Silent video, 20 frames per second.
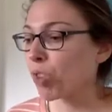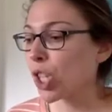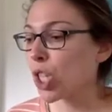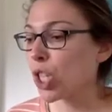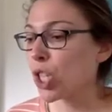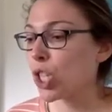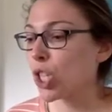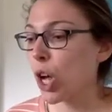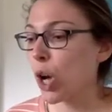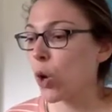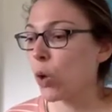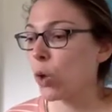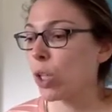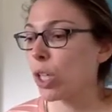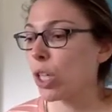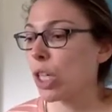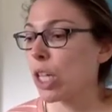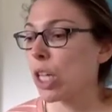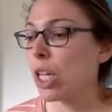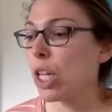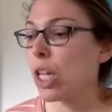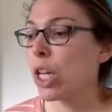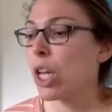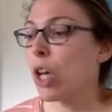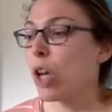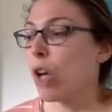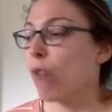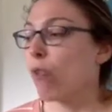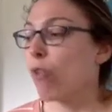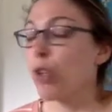So
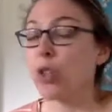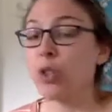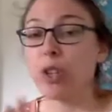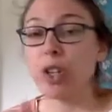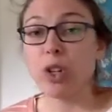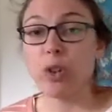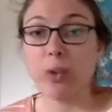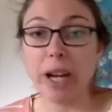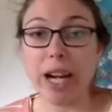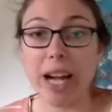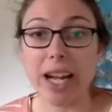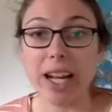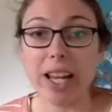first we're going to read,